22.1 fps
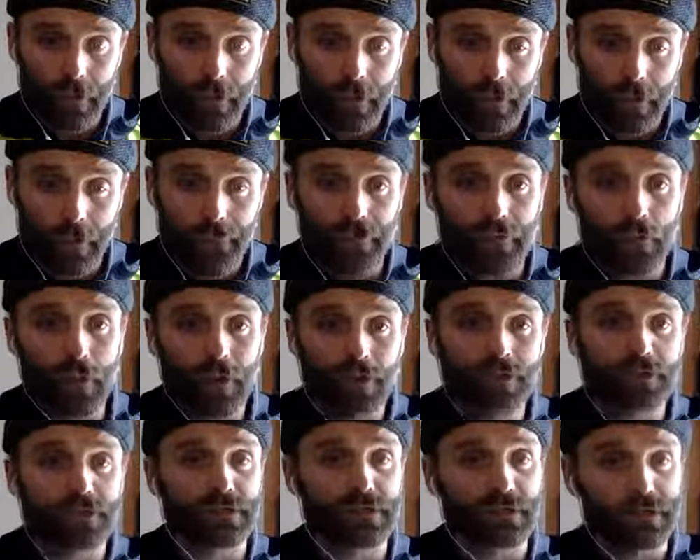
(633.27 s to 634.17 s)
if he
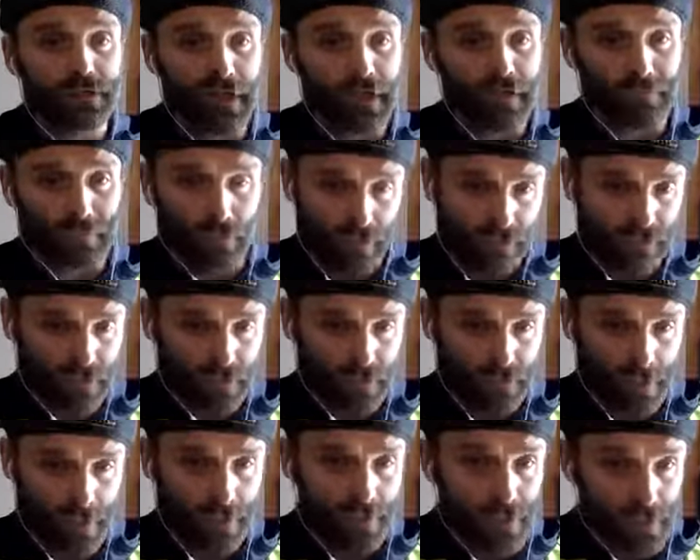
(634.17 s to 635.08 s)
wanted to save us,
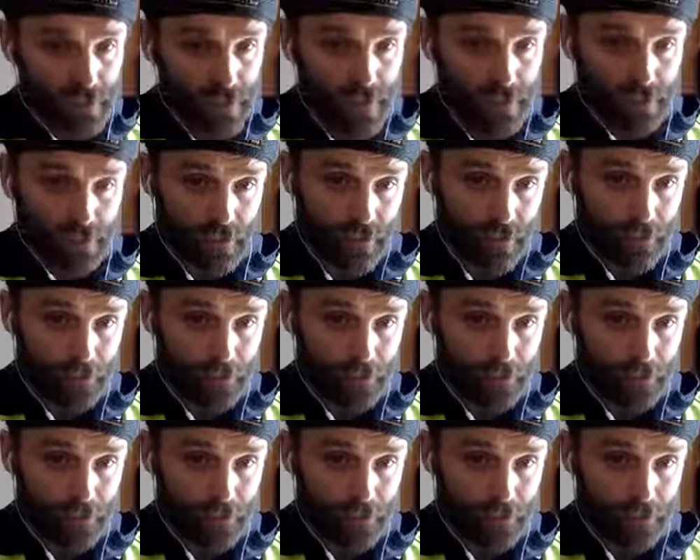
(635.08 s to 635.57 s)
and he did.